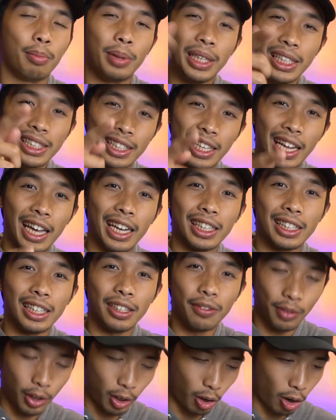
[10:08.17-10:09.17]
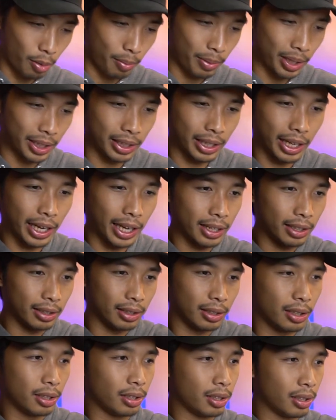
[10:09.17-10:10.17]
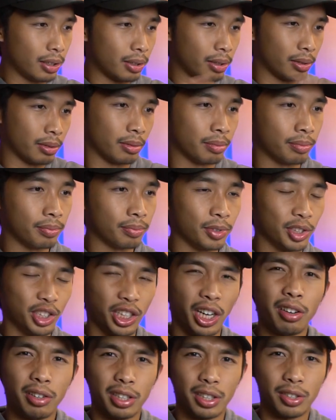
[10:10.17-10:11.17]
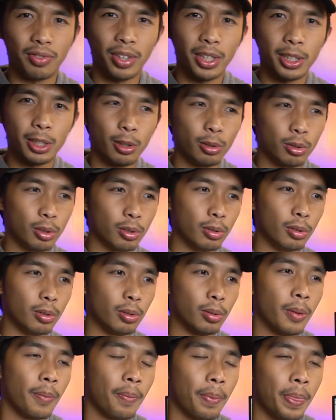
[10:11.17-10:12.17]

Please like, leave a comment, and share this video to